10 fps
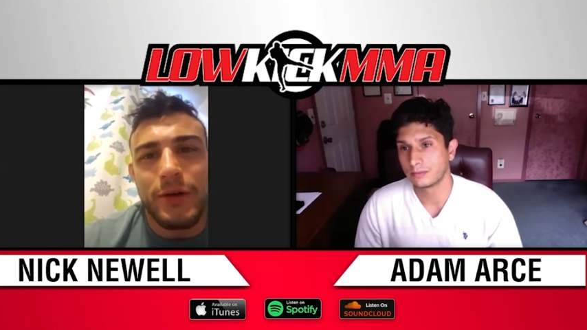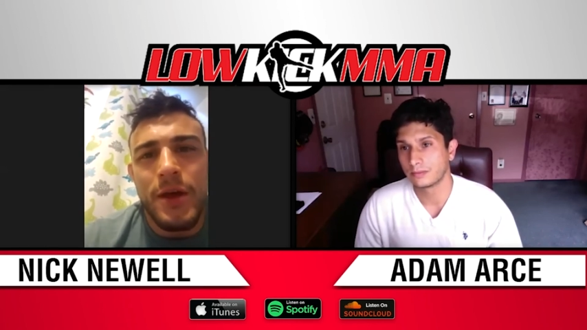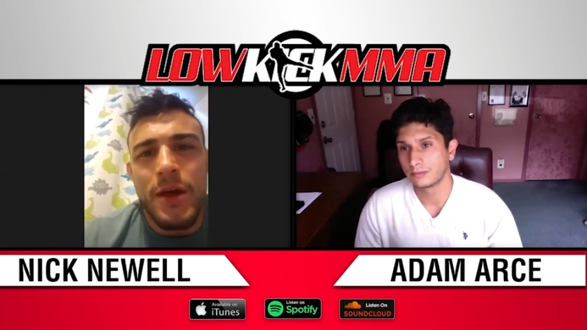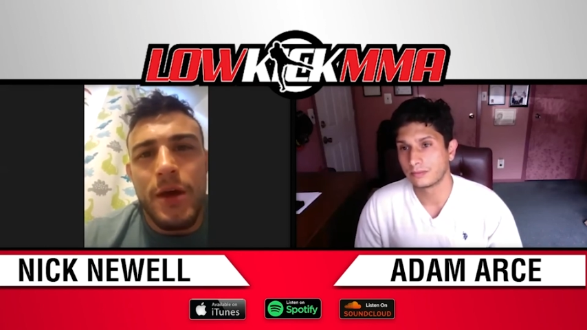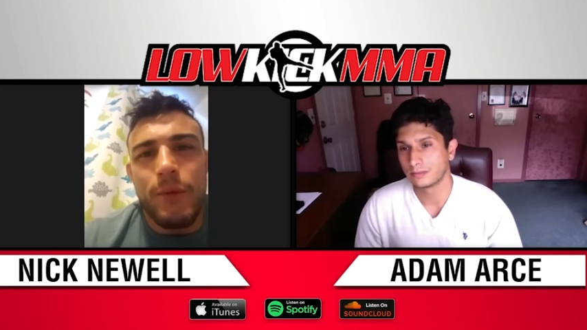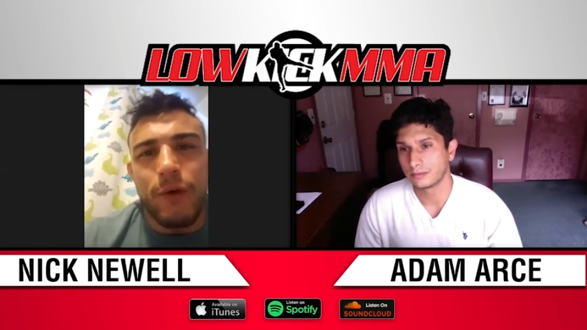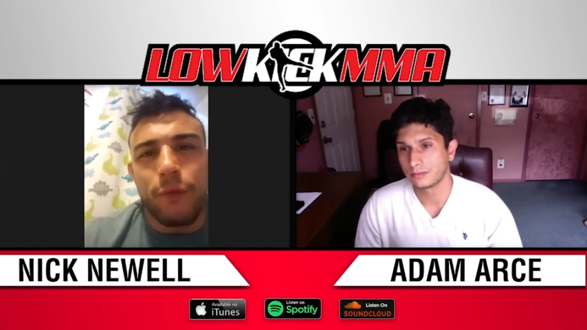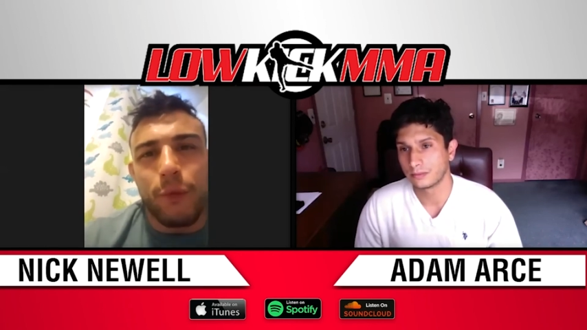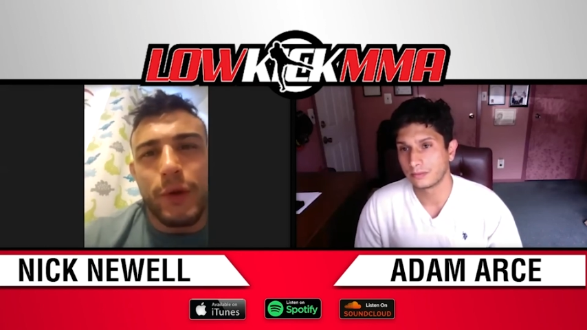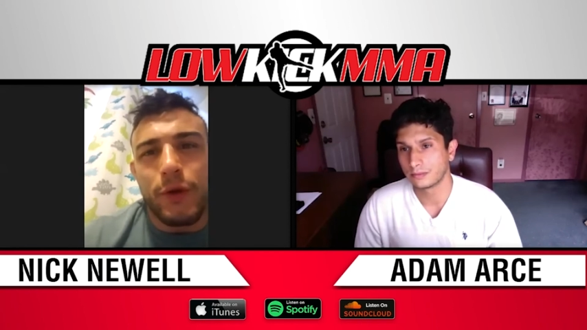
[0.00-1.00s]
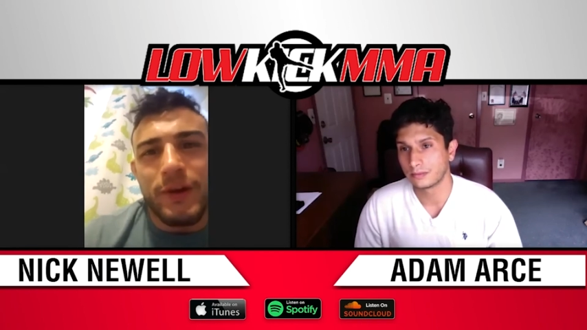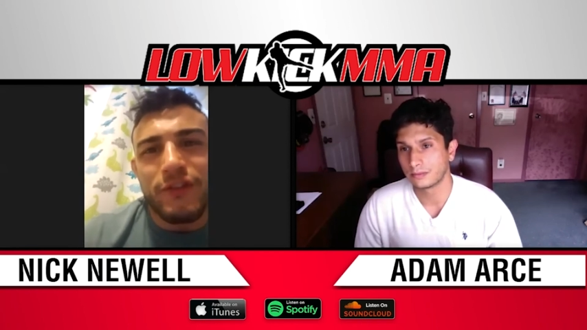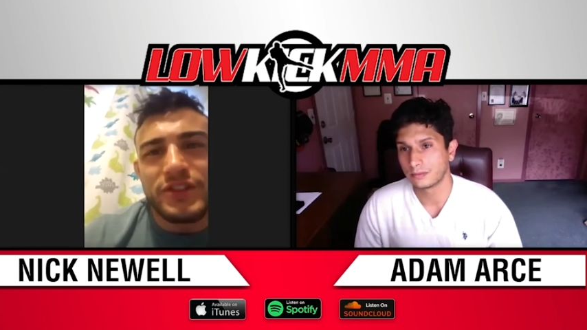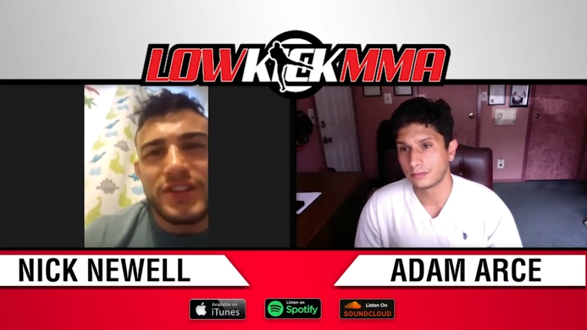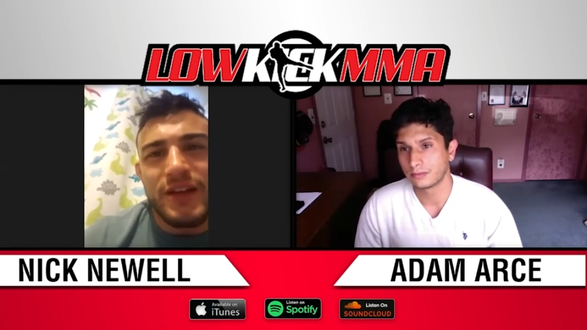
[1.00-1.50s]
Speaker 1: But for real, my first
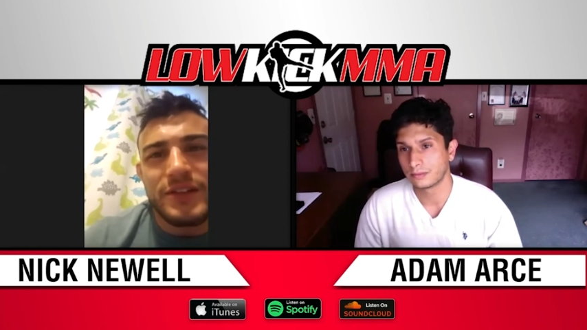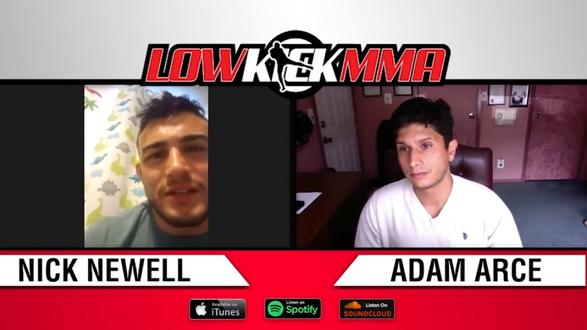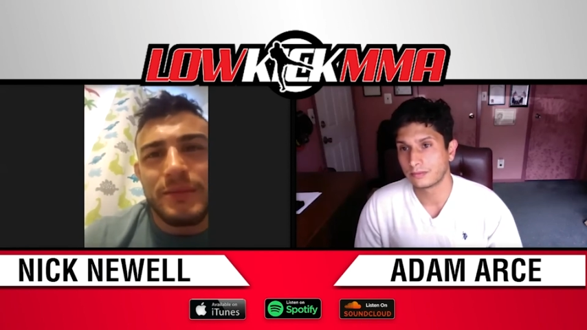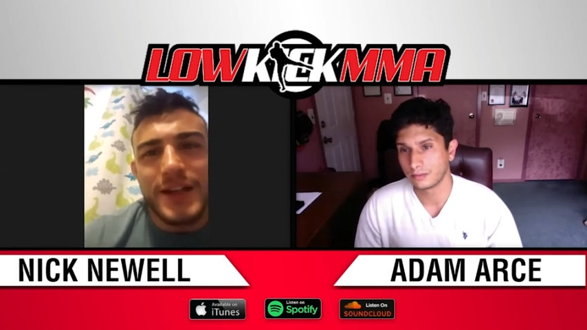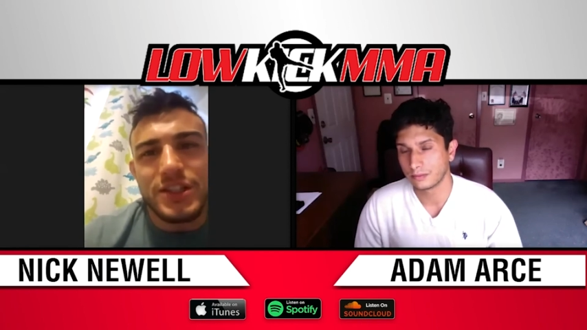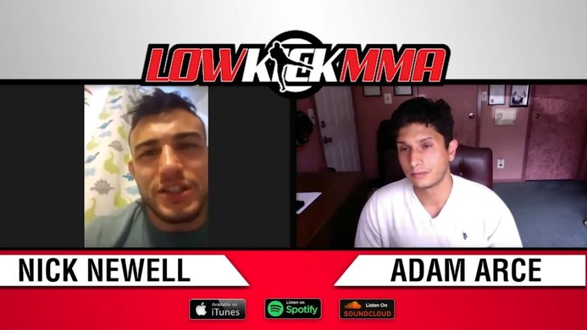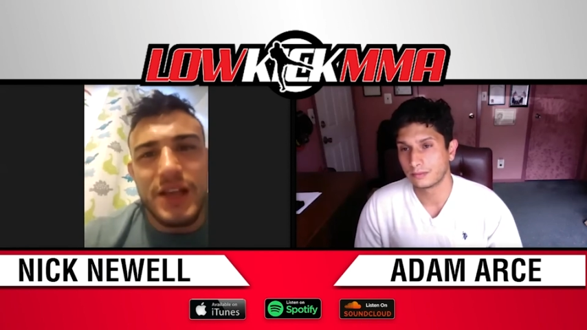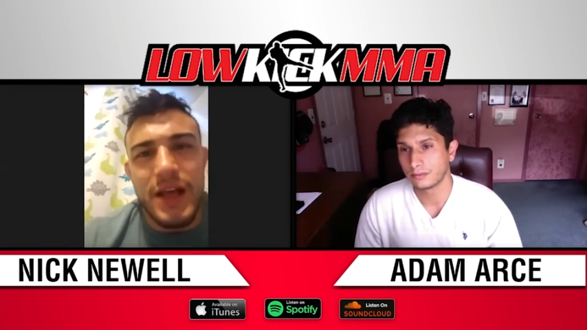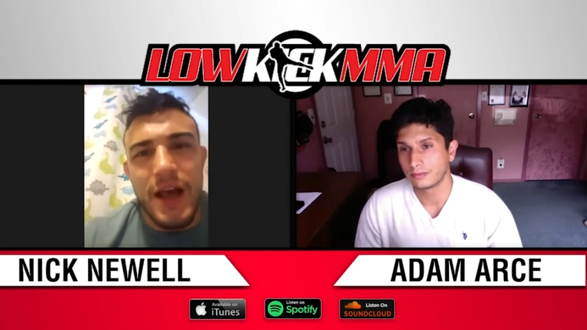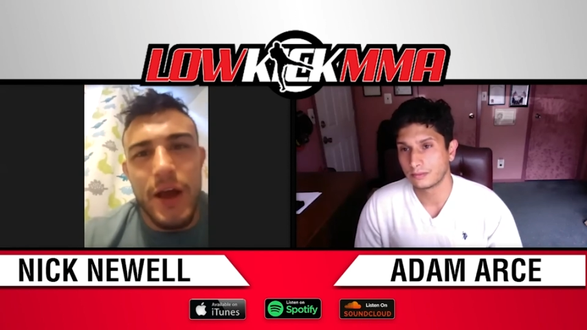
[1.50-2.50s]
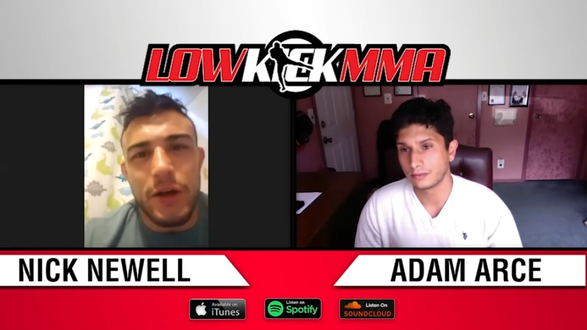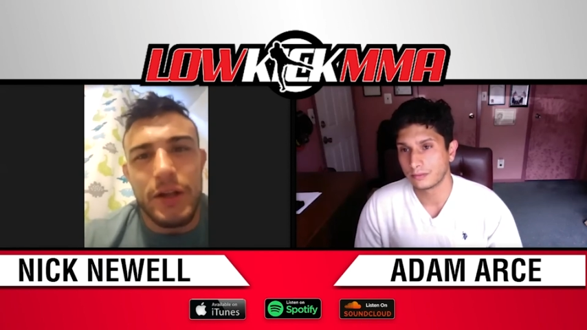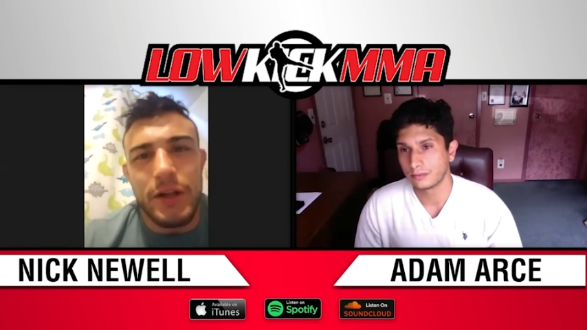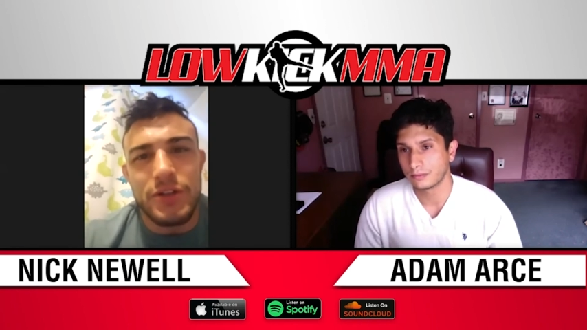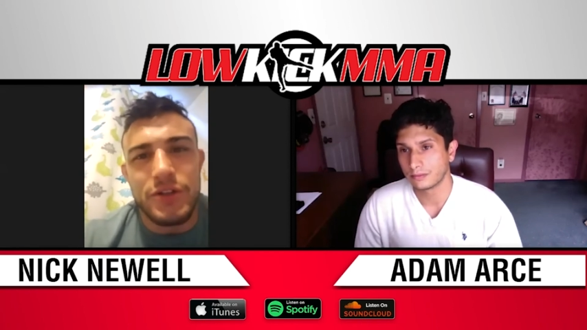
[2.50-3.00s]
17 matches, I I, I lost
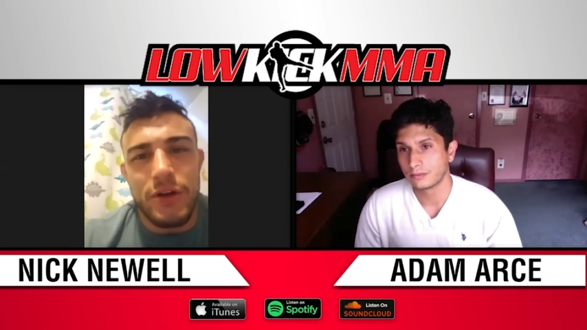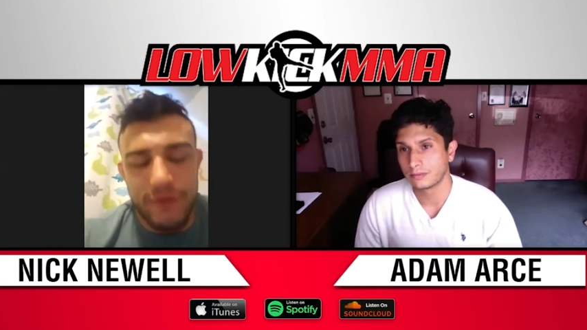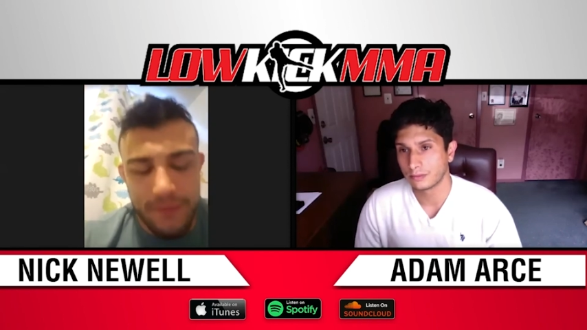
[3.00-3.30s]
all of them,